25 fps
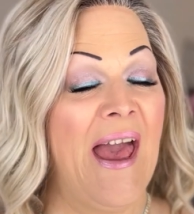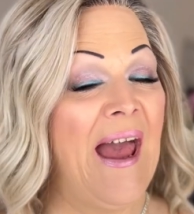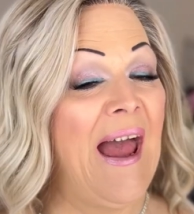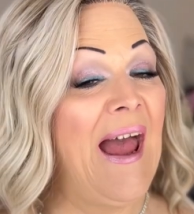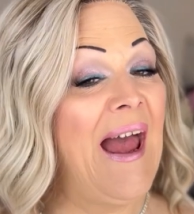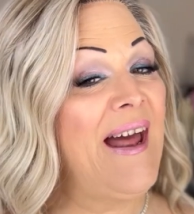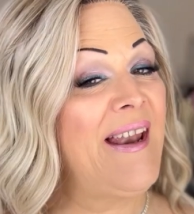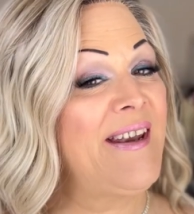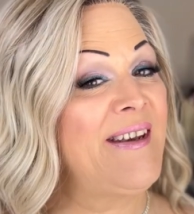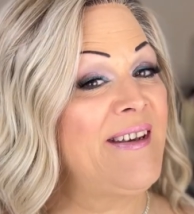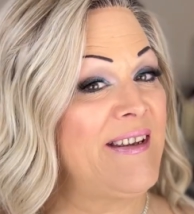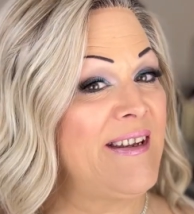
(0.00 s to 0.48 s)

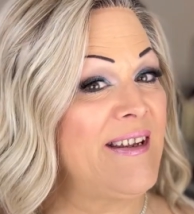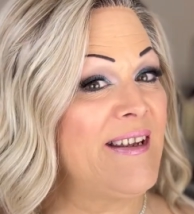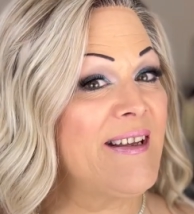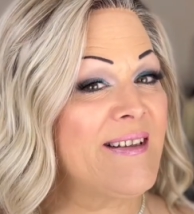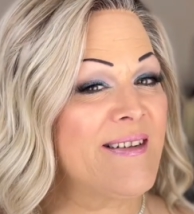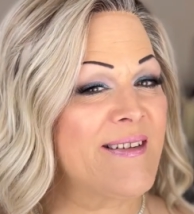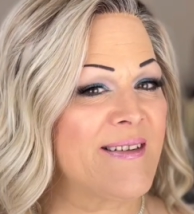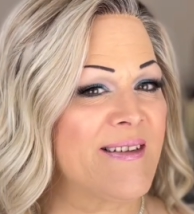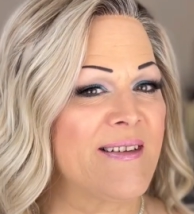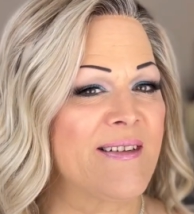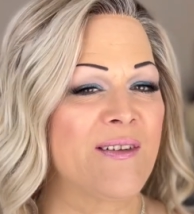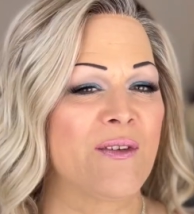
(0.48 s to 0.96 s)
and
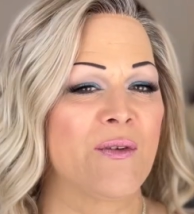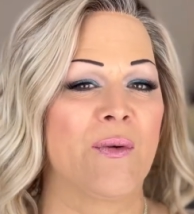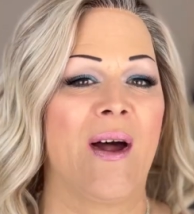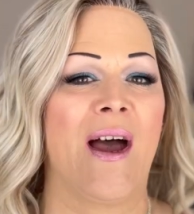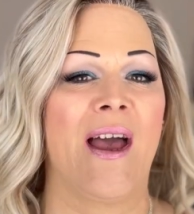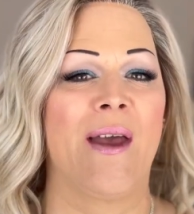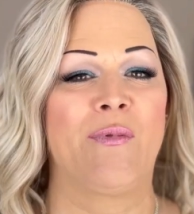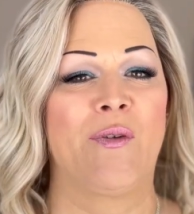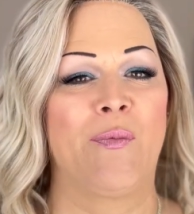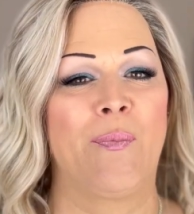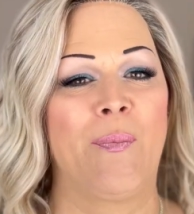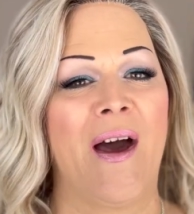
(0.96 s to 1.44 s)
is
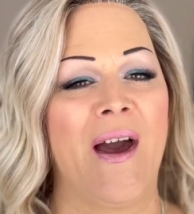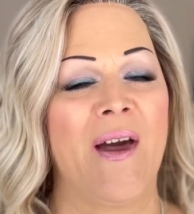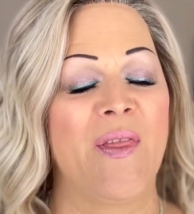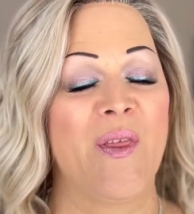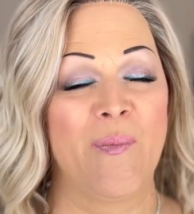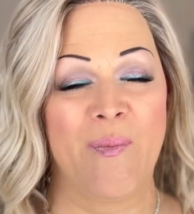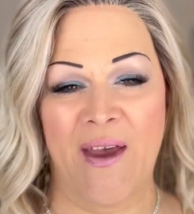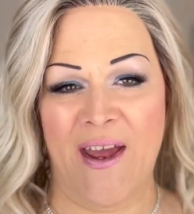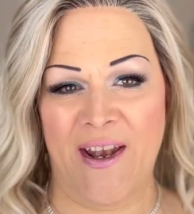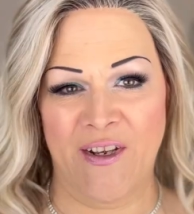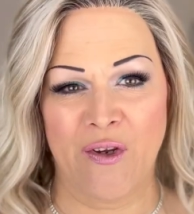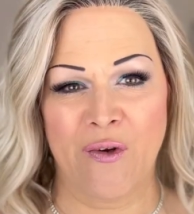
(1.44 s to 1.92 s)
described by the
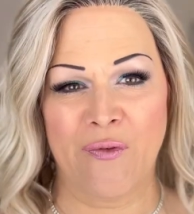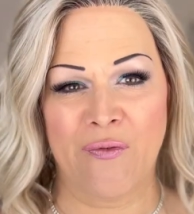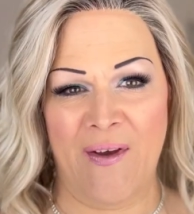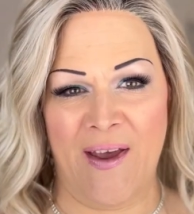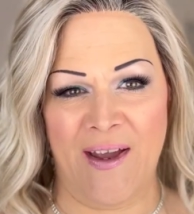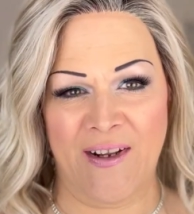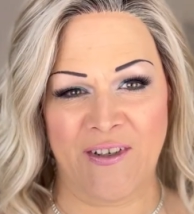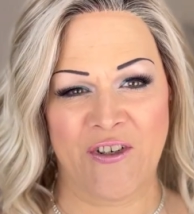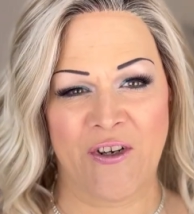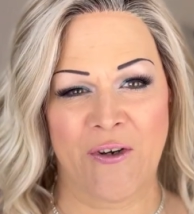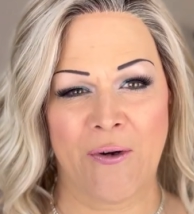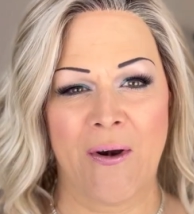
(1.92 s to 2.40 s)

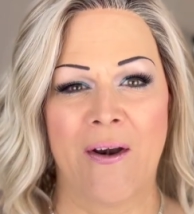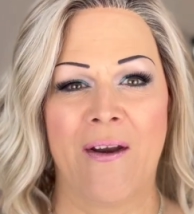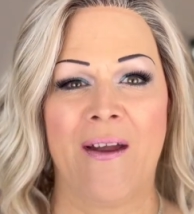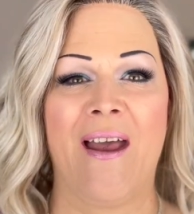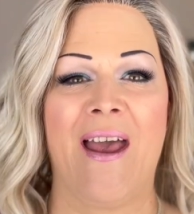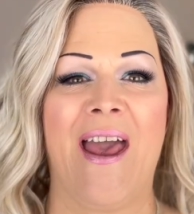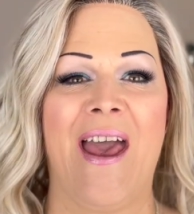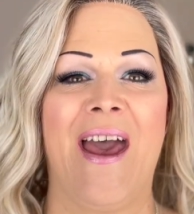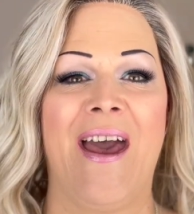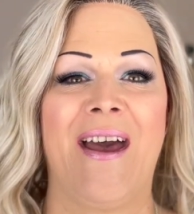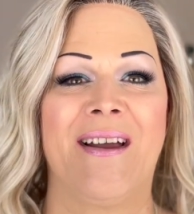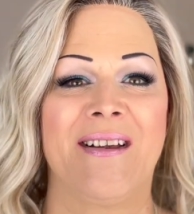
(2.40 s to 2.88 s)
manufacturer
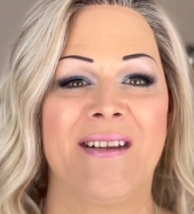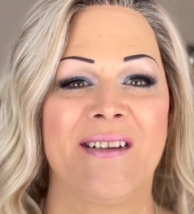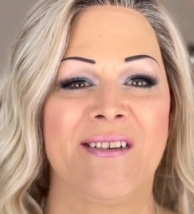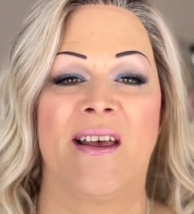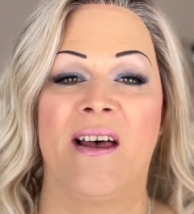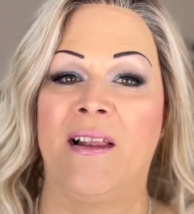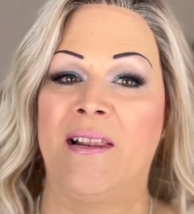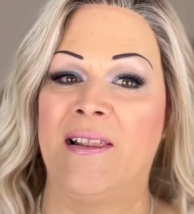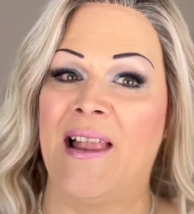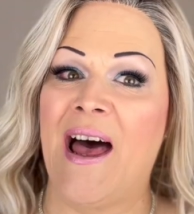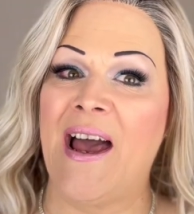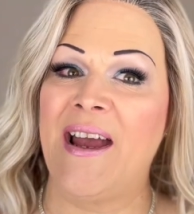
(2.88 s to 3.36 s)
as
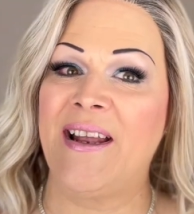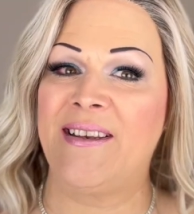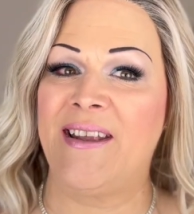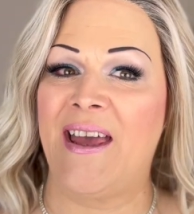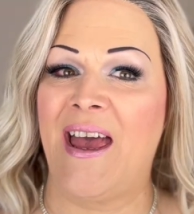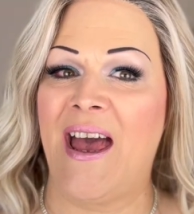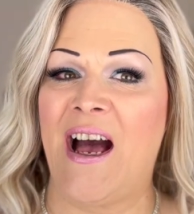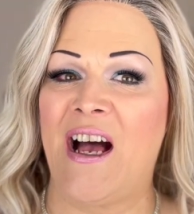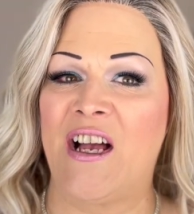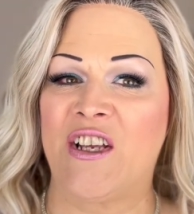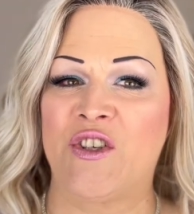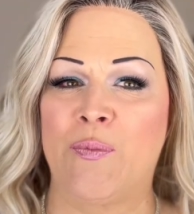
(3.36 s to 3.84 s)
a light
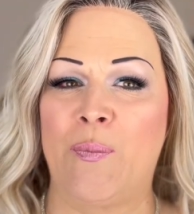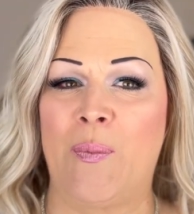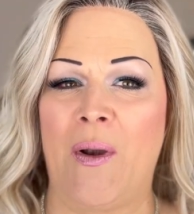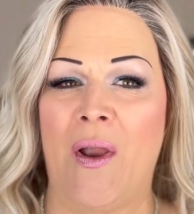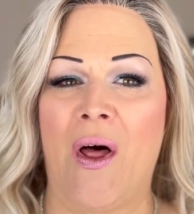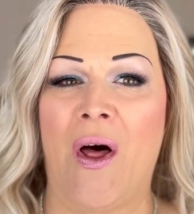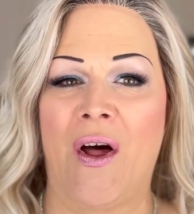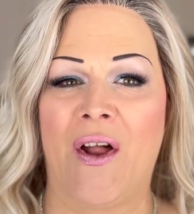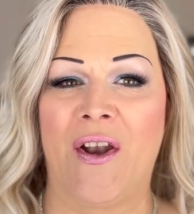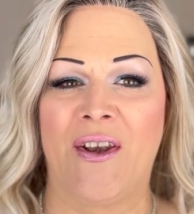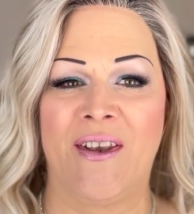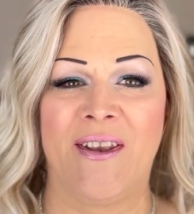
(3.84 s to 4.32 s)
ash
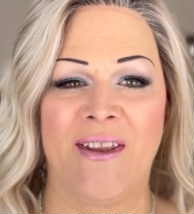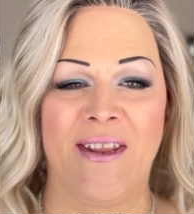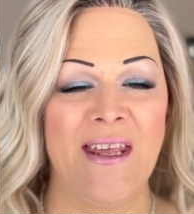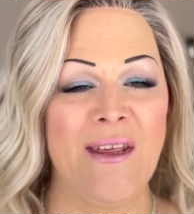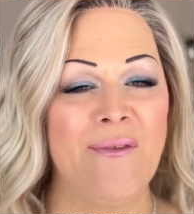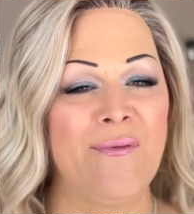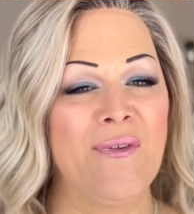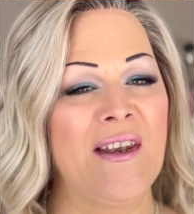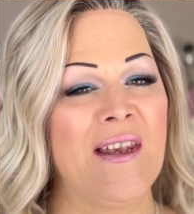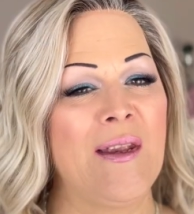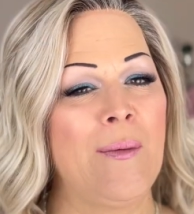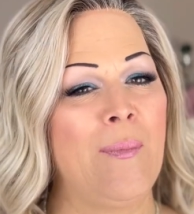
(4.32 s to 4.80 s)
blonde,
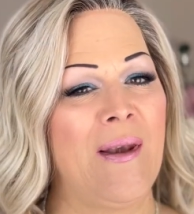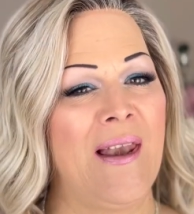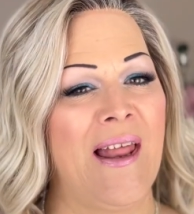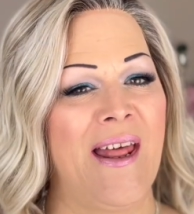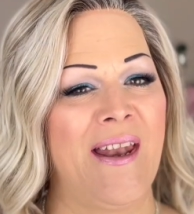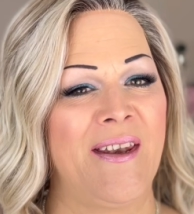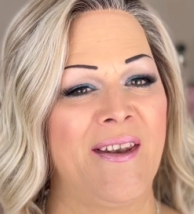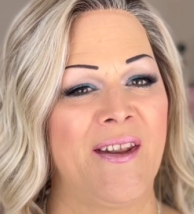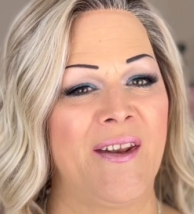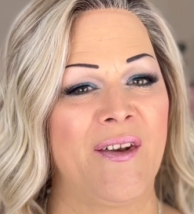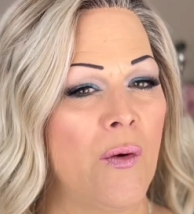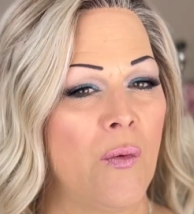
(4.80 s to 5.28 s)
evenly
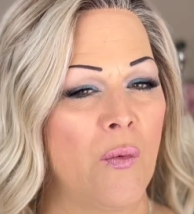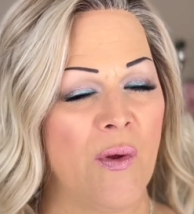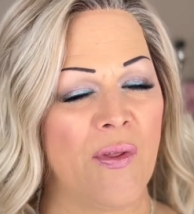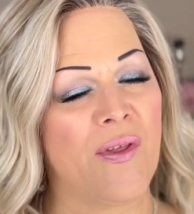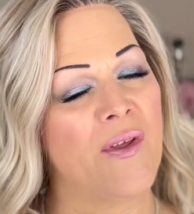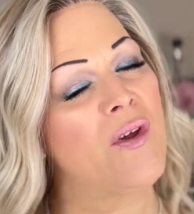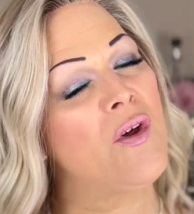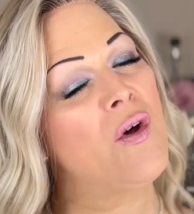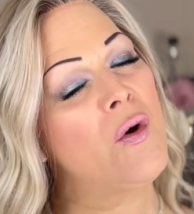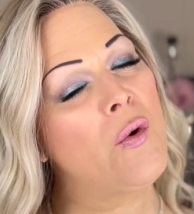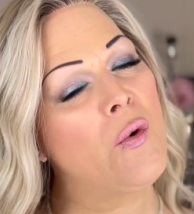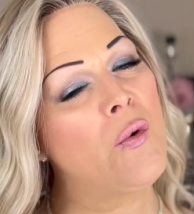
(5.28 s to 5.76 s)
blended with
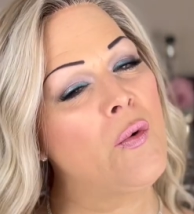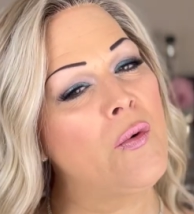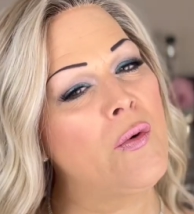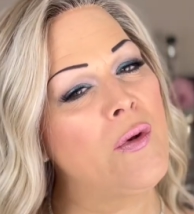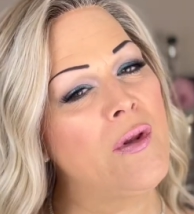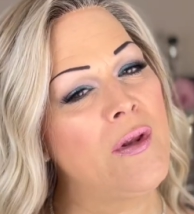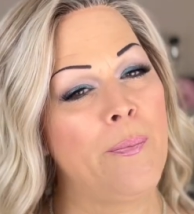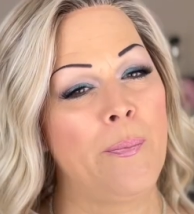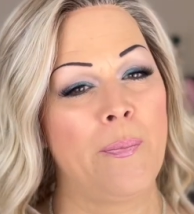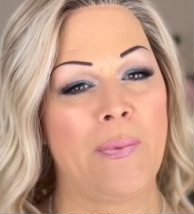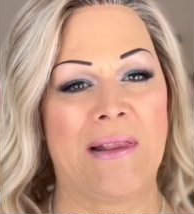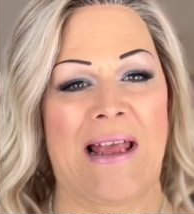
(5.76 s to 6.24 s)
a
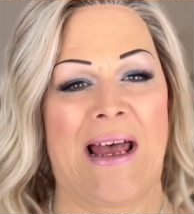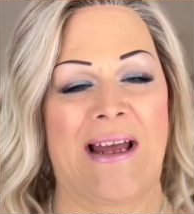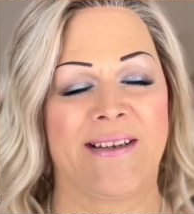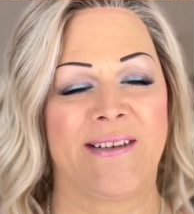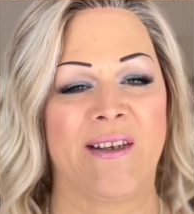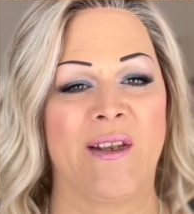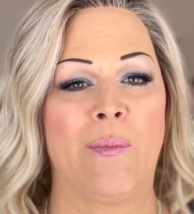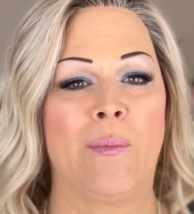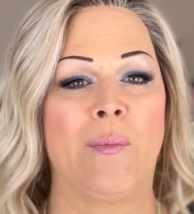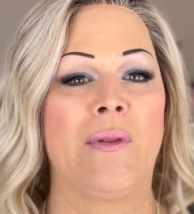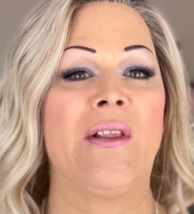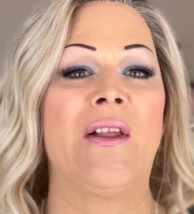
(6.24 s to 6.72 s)
cool
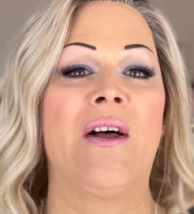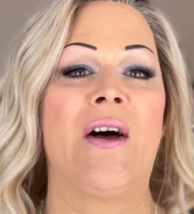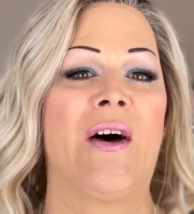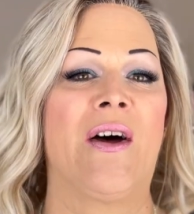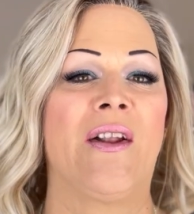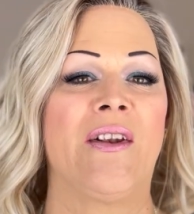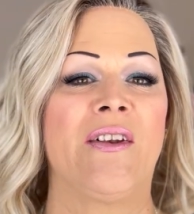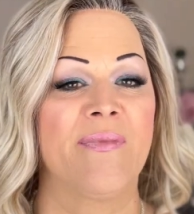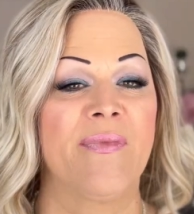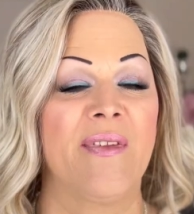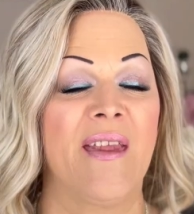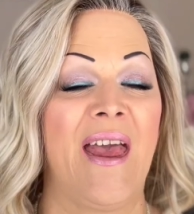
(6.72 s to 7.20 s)
platinum blonde